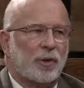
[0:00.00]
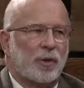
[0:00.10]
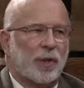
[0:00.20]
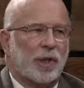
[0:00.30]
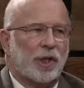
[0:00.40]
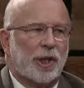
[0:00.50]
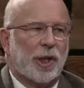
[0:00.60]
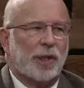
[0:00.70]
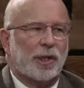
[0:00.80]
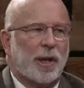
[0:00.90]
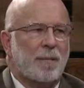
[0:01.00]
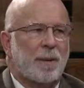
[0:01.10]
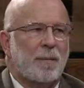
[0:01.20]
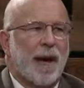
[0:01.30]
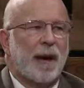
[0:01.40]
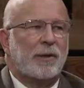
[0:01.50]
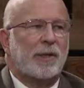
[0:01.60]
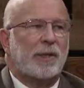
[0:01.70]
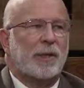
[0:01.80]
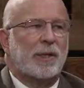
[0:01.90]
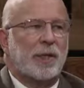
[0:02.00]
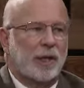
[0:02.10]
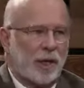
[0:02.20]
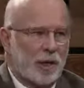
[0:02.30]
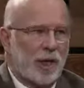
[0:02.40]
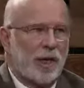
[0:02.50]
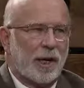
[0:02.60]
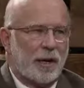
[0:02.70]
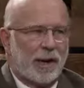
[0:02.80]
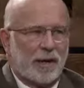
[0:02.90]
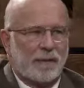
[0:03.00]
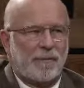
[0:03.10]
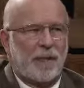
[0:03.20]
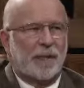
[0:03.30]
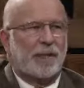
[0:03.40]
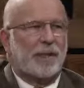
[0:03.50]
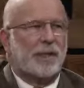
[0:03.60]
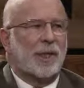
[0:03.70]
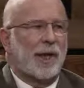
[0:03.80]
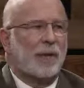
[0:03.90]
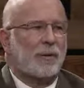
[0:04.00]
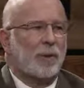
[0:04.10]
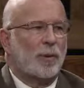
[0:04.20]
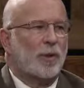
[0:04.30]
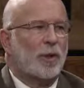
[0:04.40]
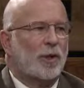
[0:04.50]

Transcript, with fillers: which has come about since the colonial era and since the end of World War